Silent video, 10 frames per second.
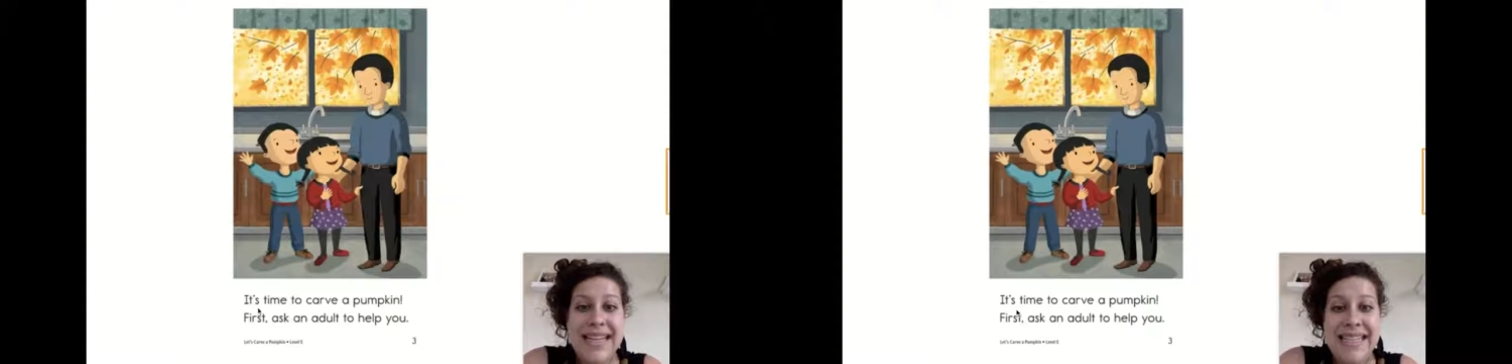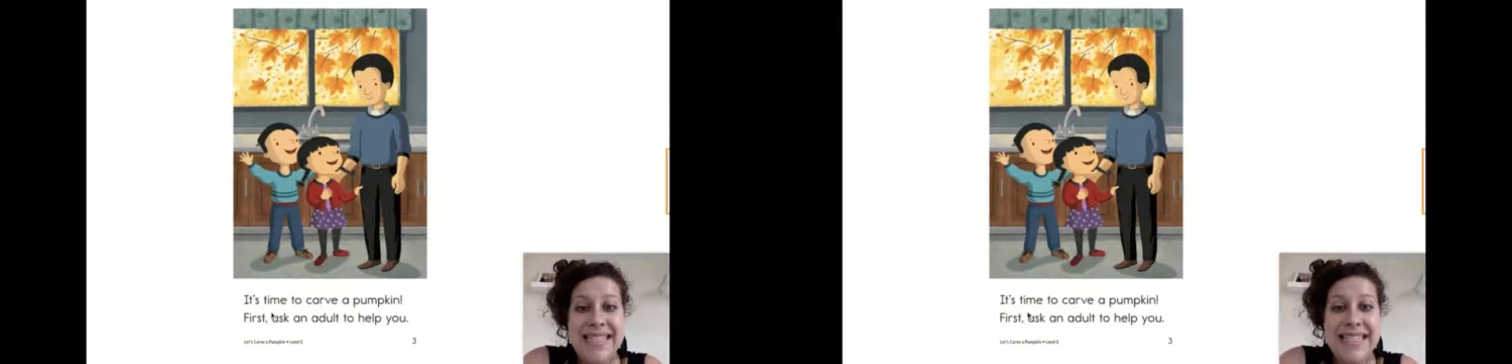
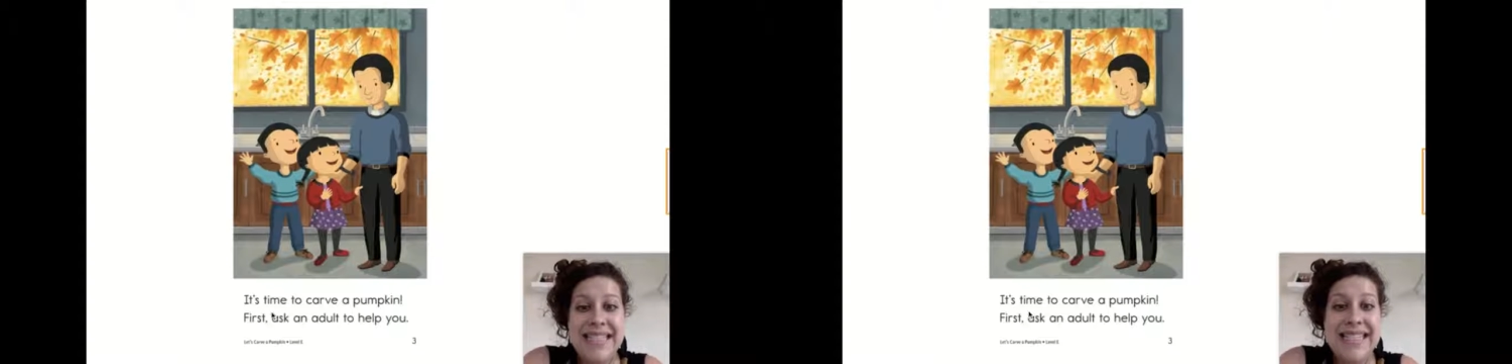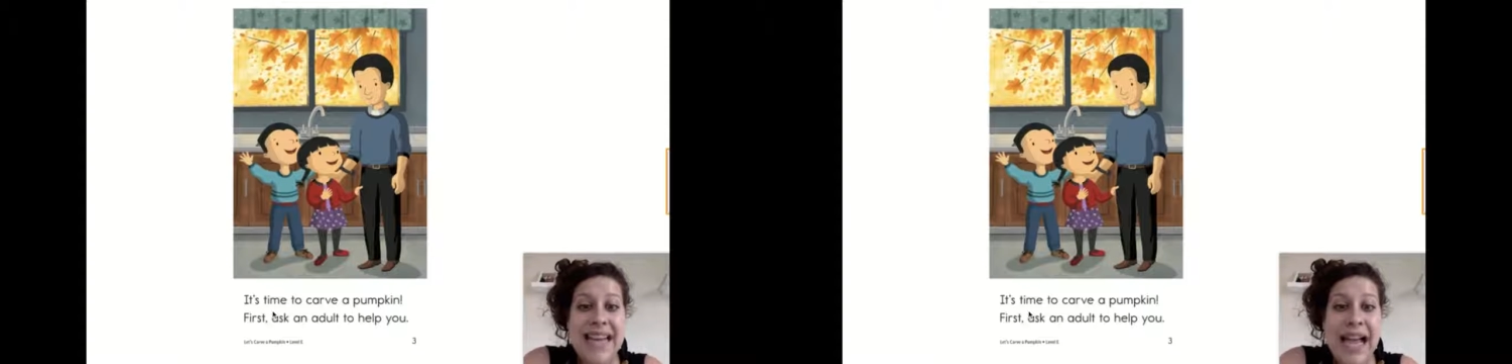
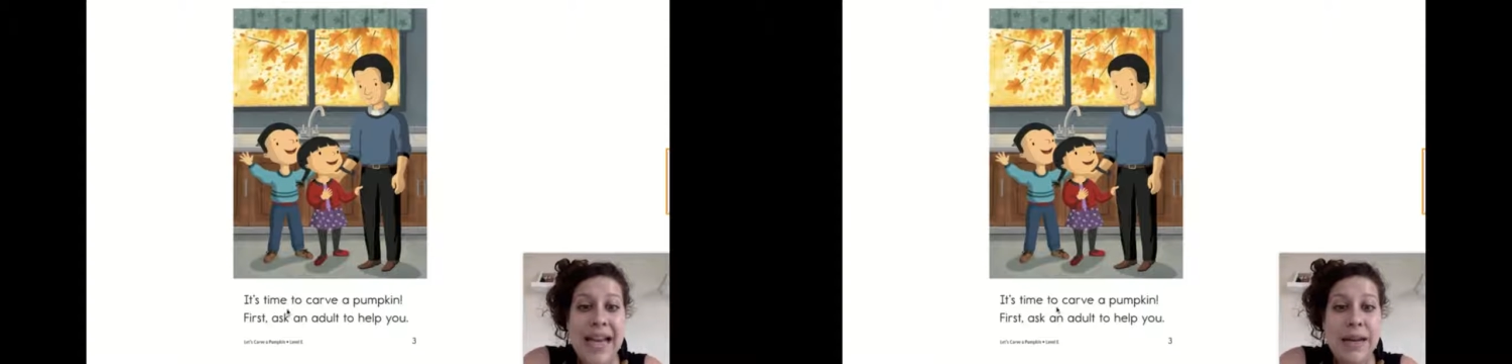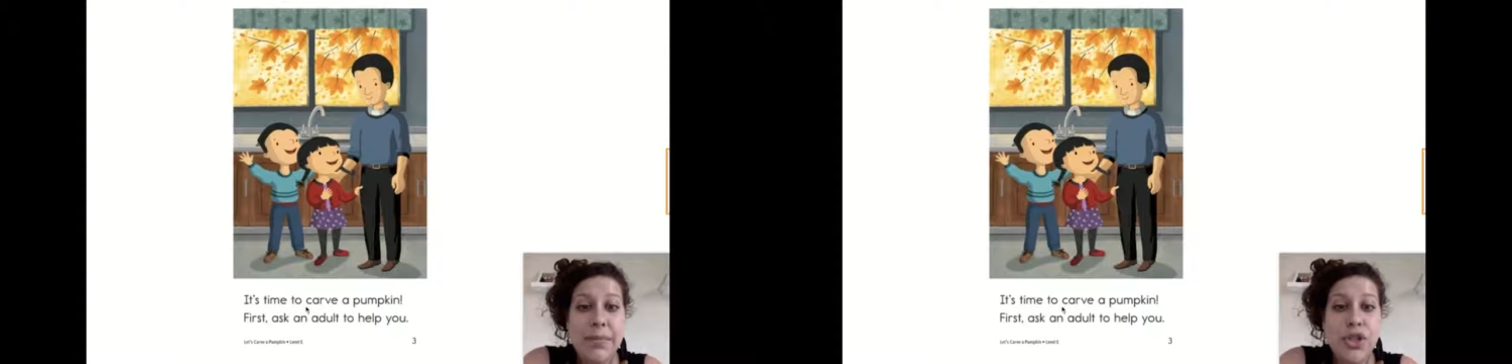It's
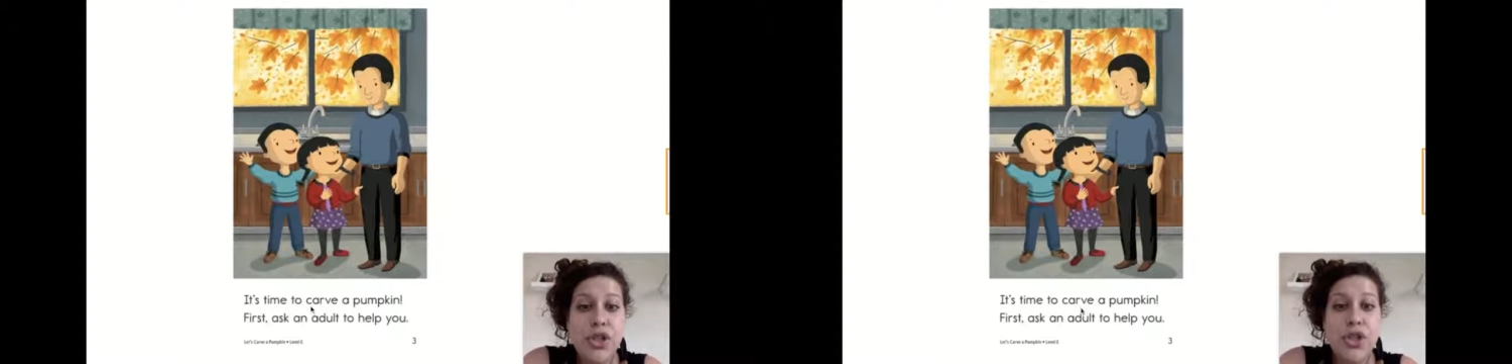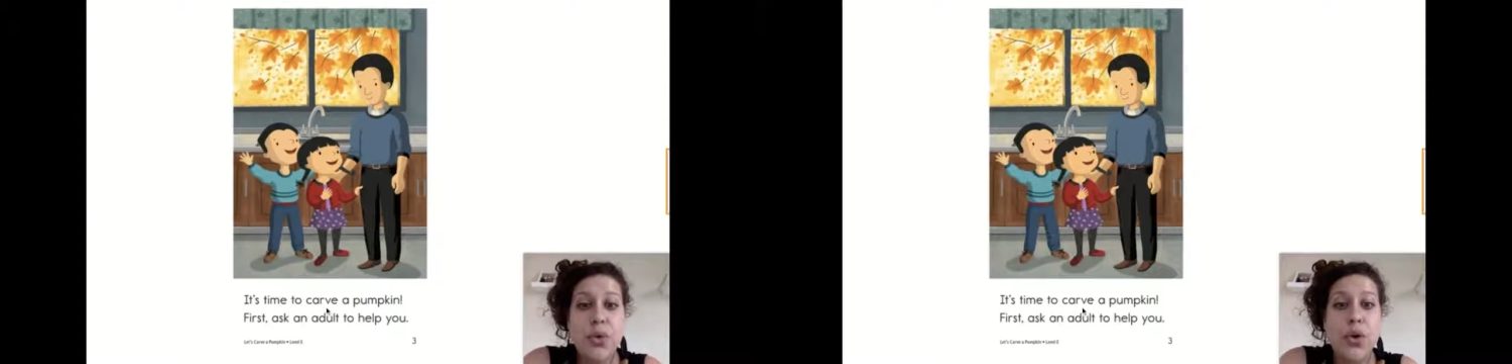time
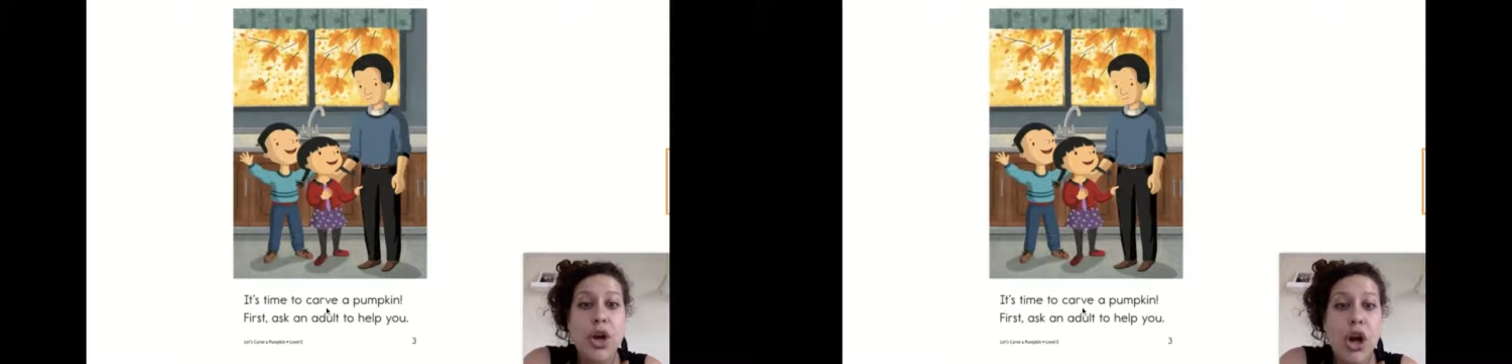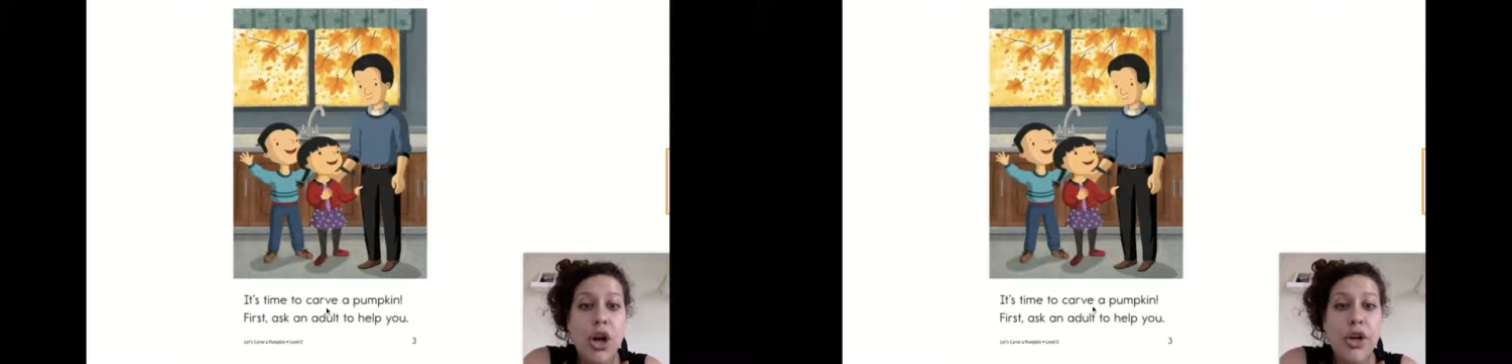to
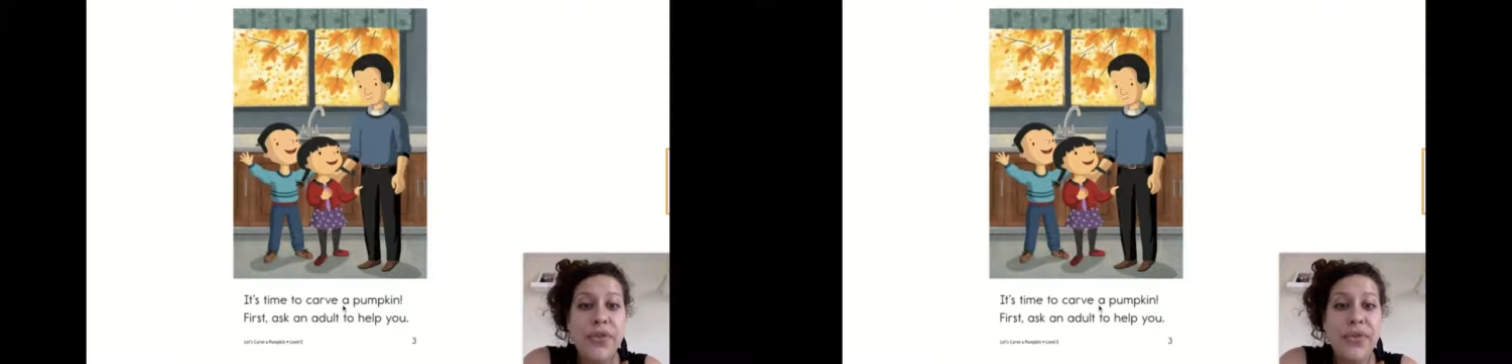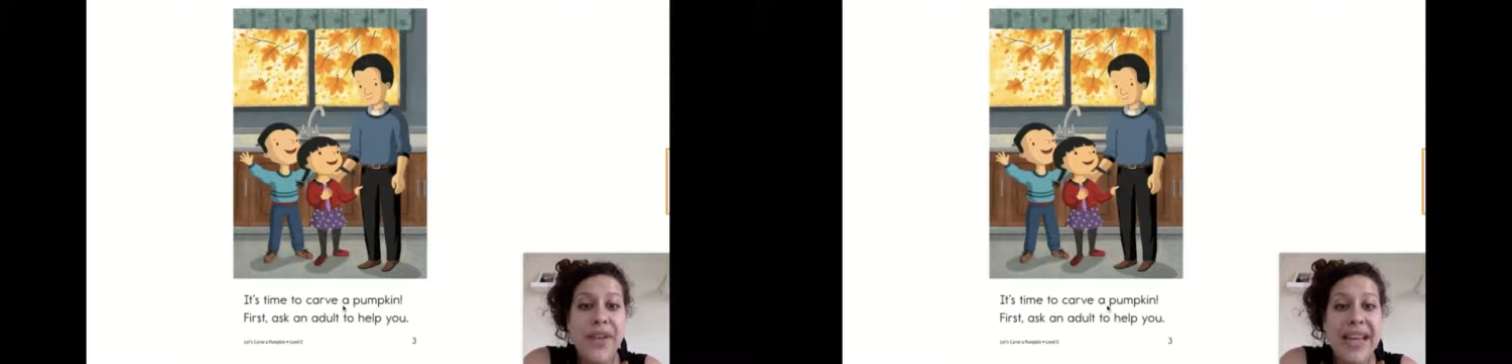
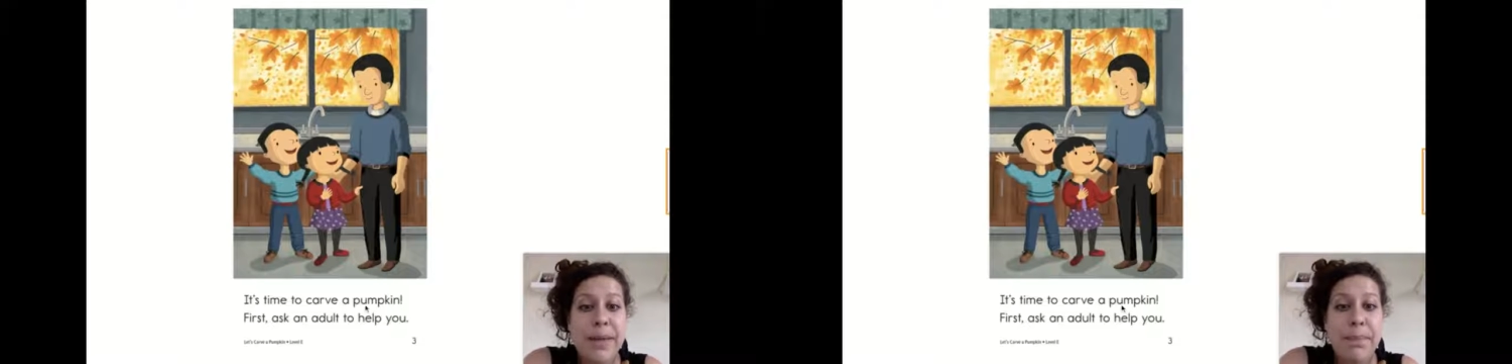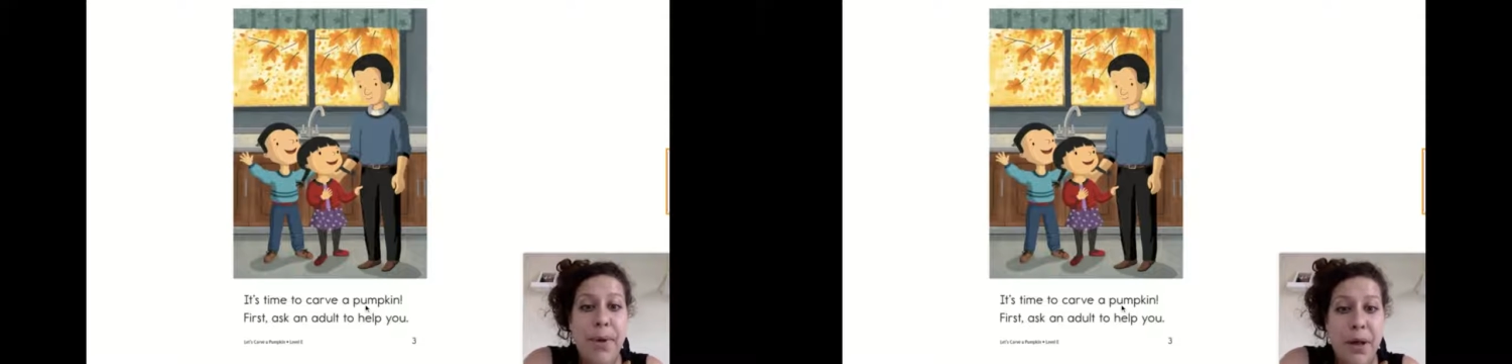carve
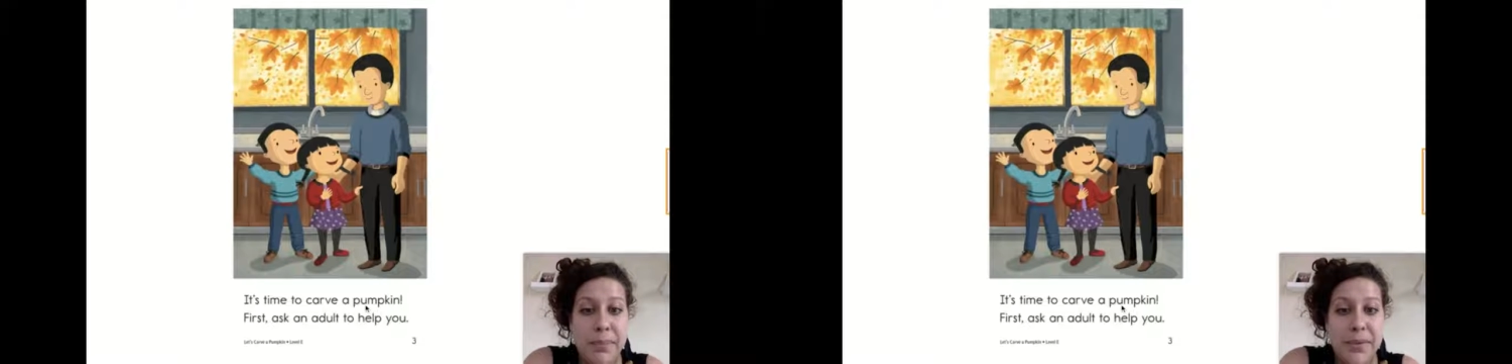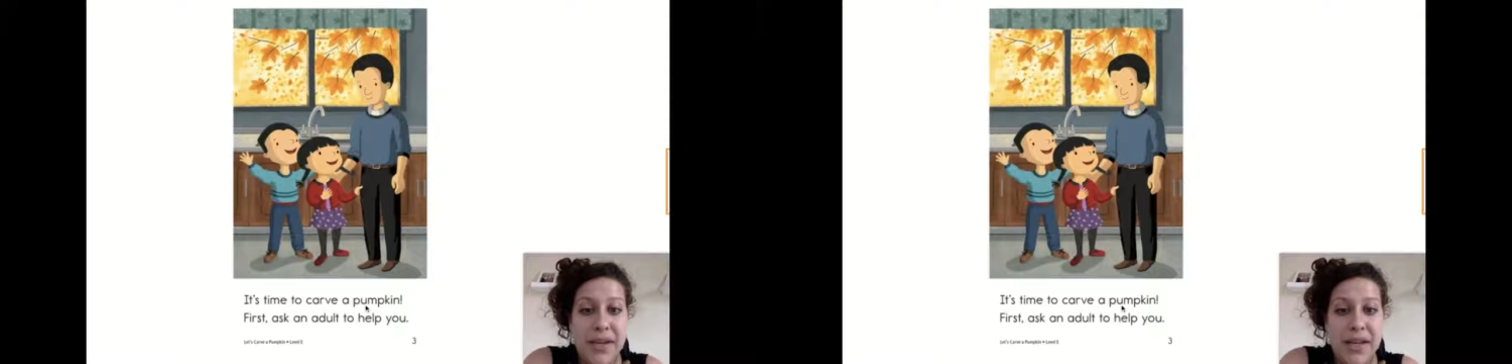a
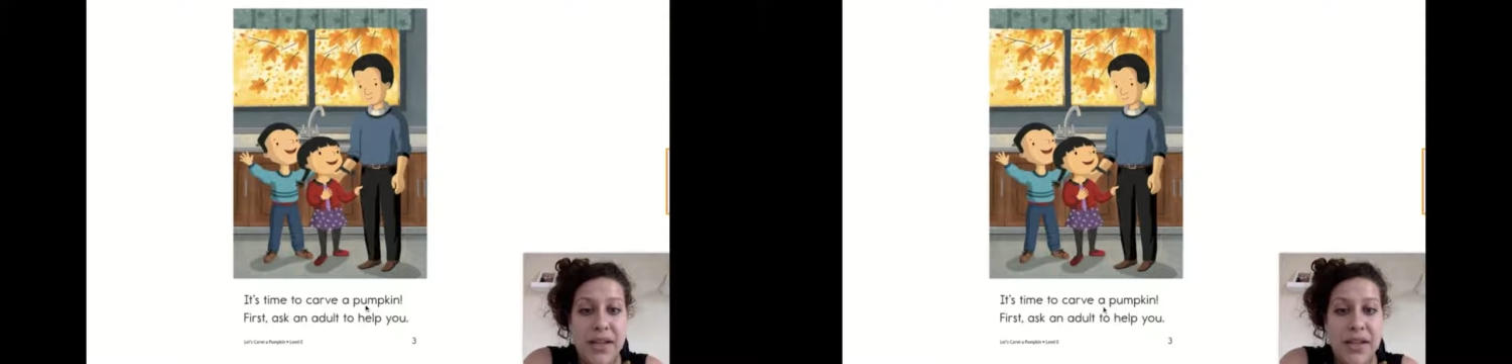pumpkin.